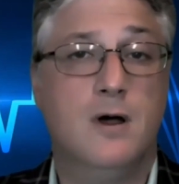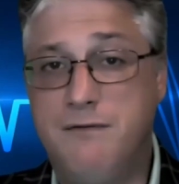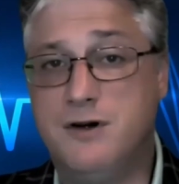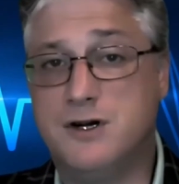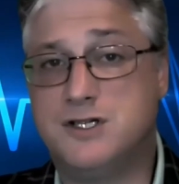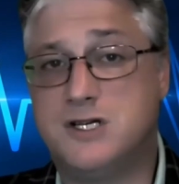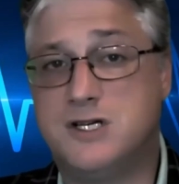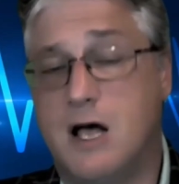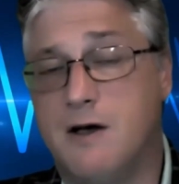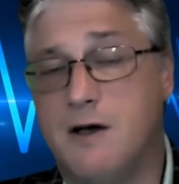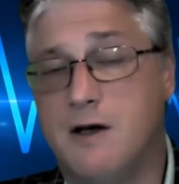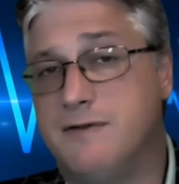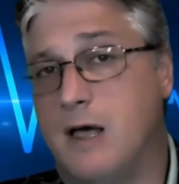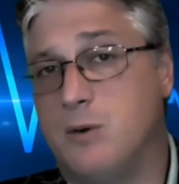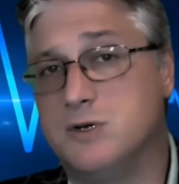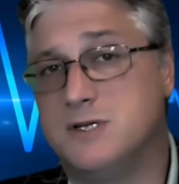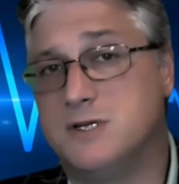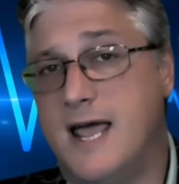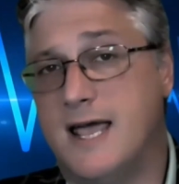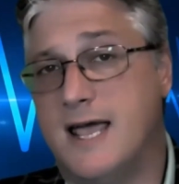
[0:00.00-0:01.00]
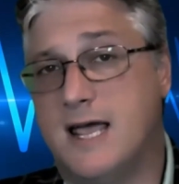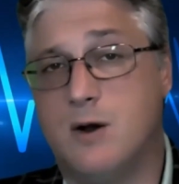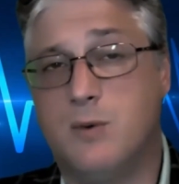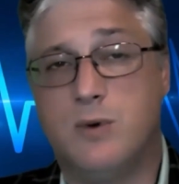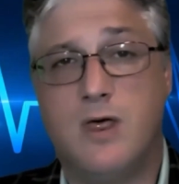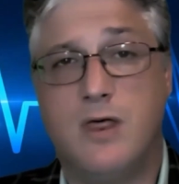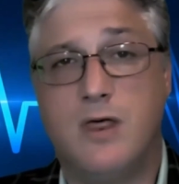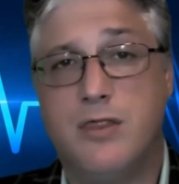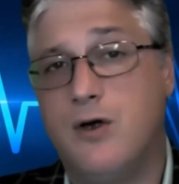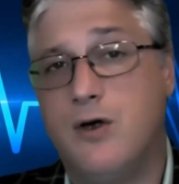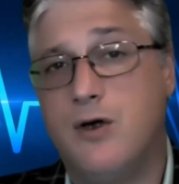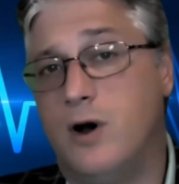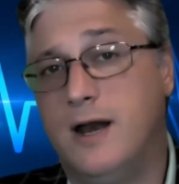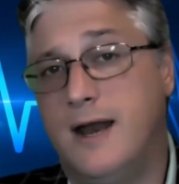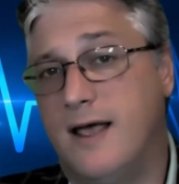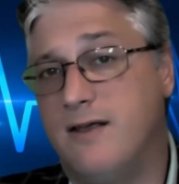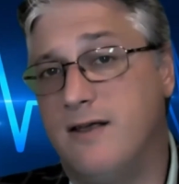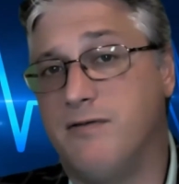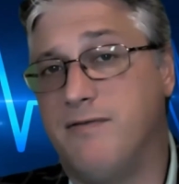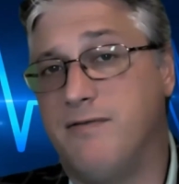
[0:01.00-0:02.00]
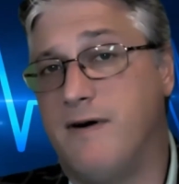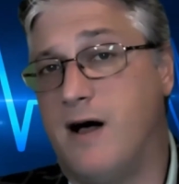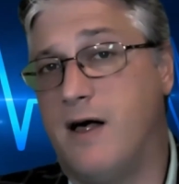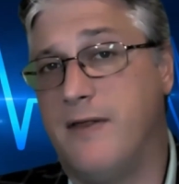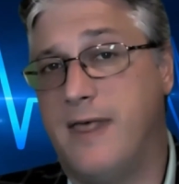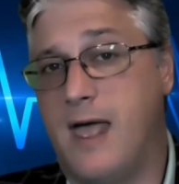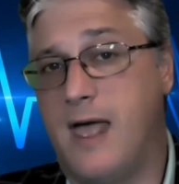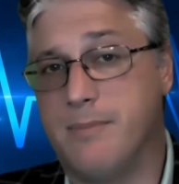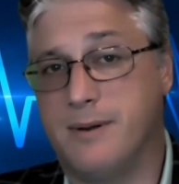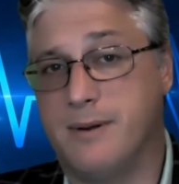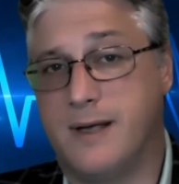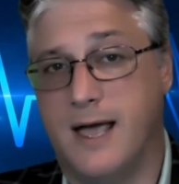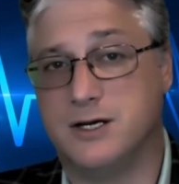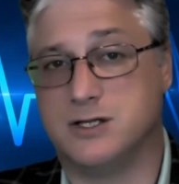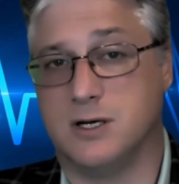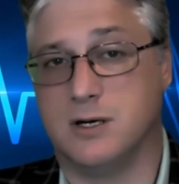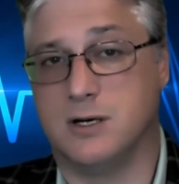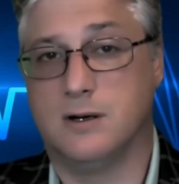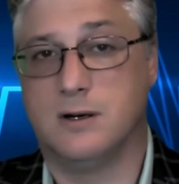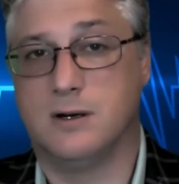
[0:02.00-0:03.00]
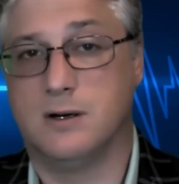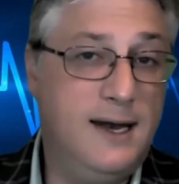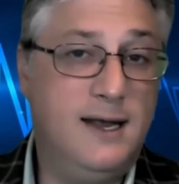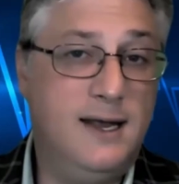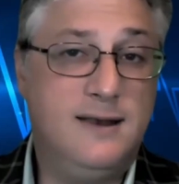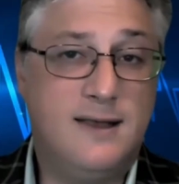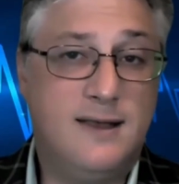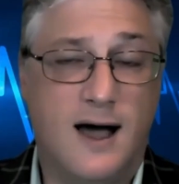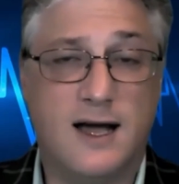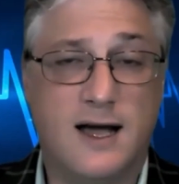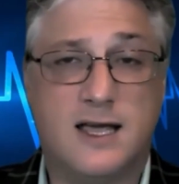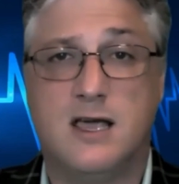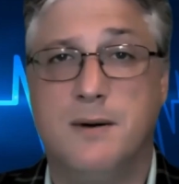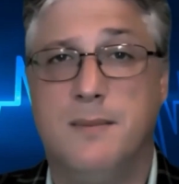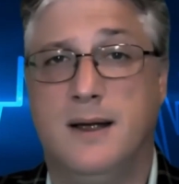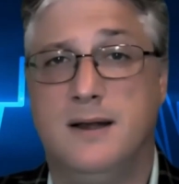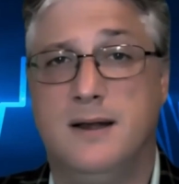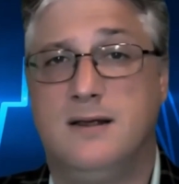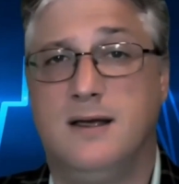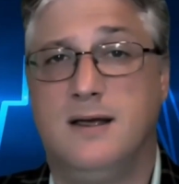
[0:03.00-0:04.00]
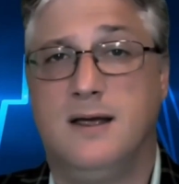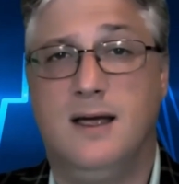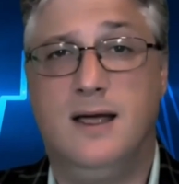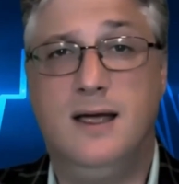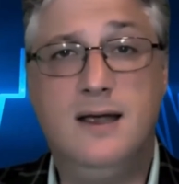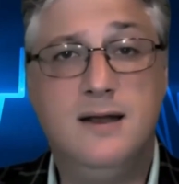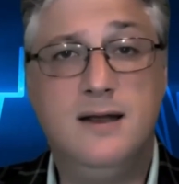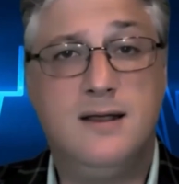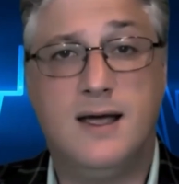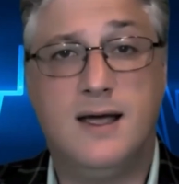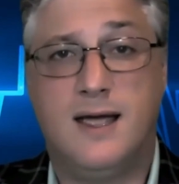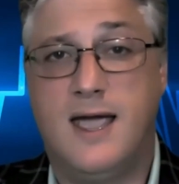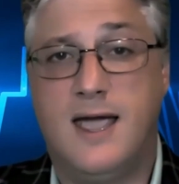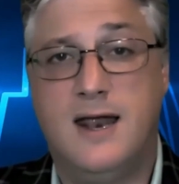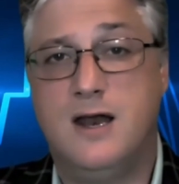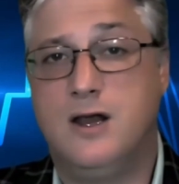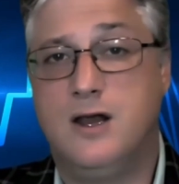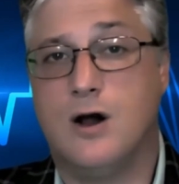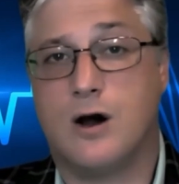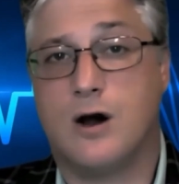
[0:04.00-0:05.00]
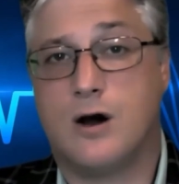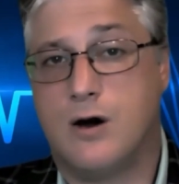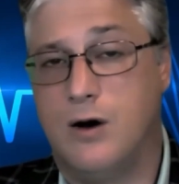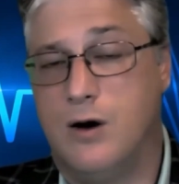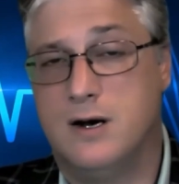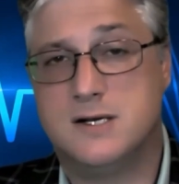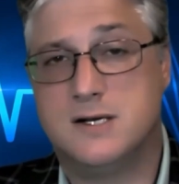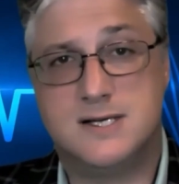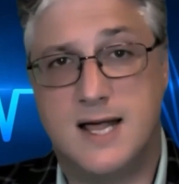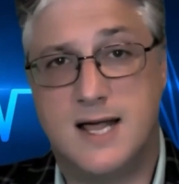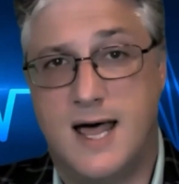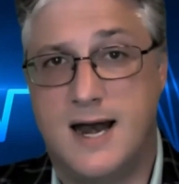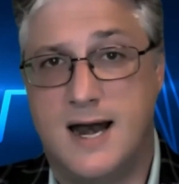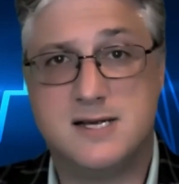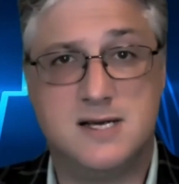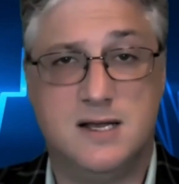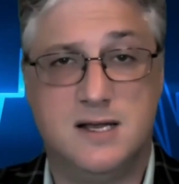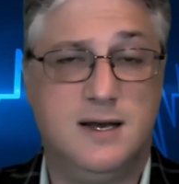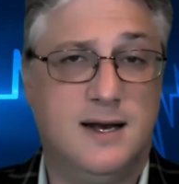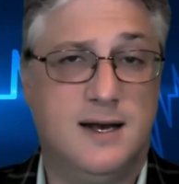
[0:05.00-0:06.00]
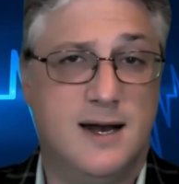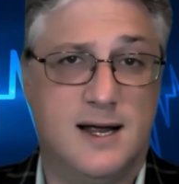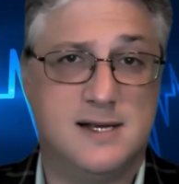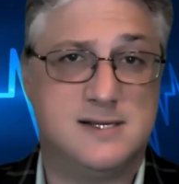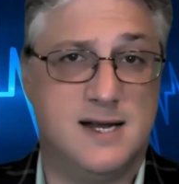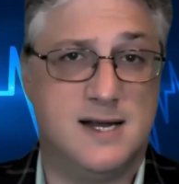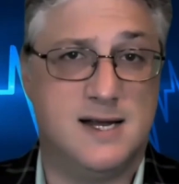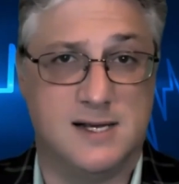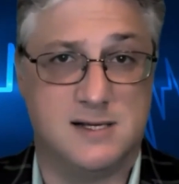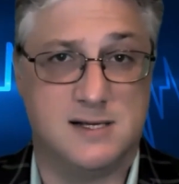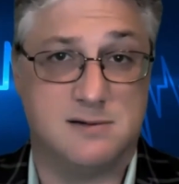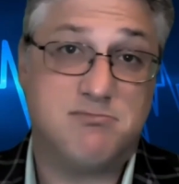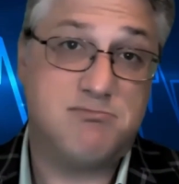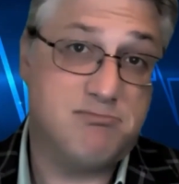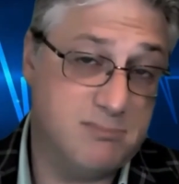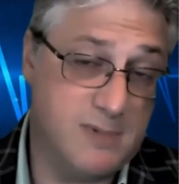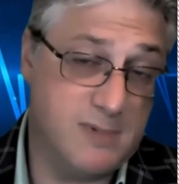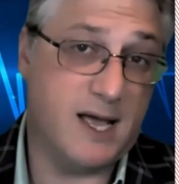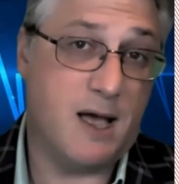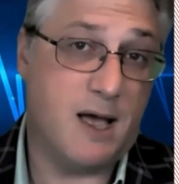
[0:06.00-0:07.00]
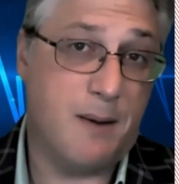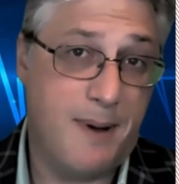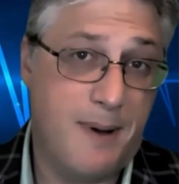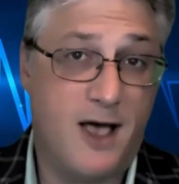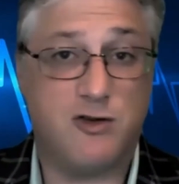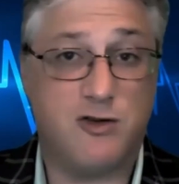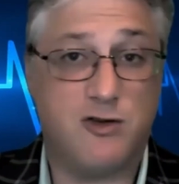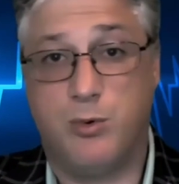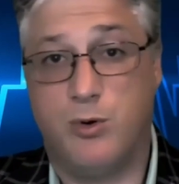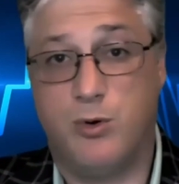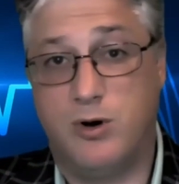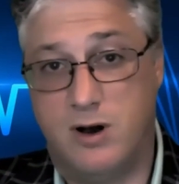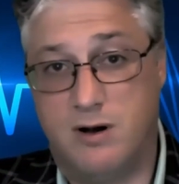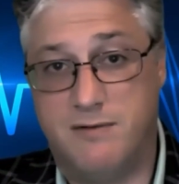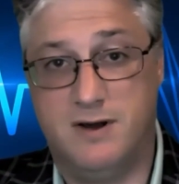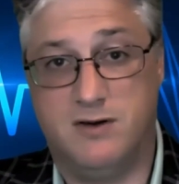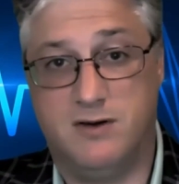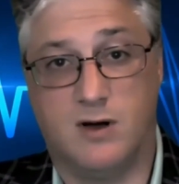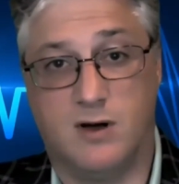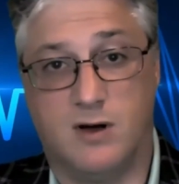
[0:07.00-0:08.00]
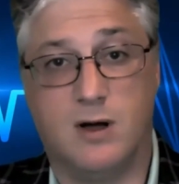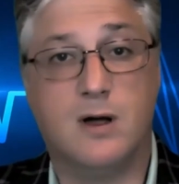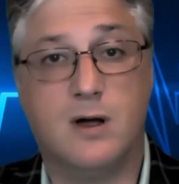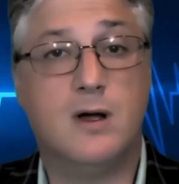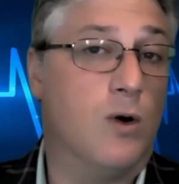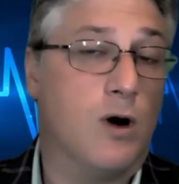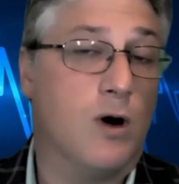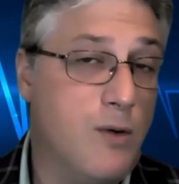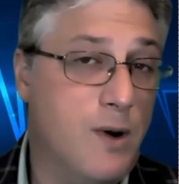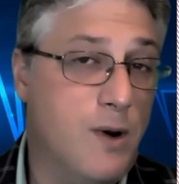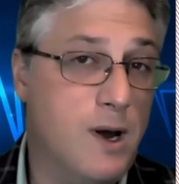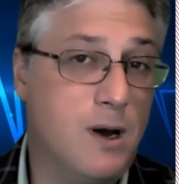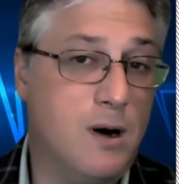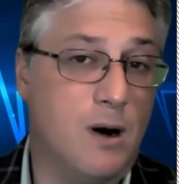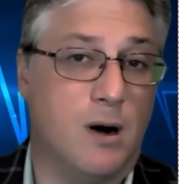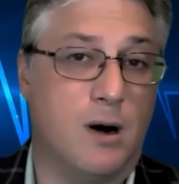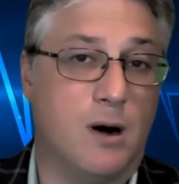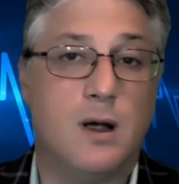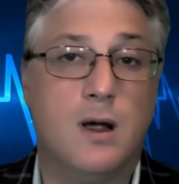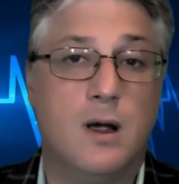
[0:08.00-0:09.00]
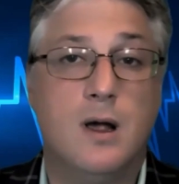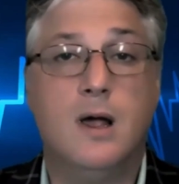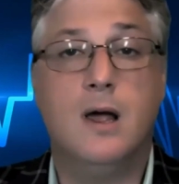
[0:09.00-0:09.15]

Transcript: of yourself that was taken within 30 days of filing the application. Any document indicating your current status in the United States, like a passport or a visa or a green card.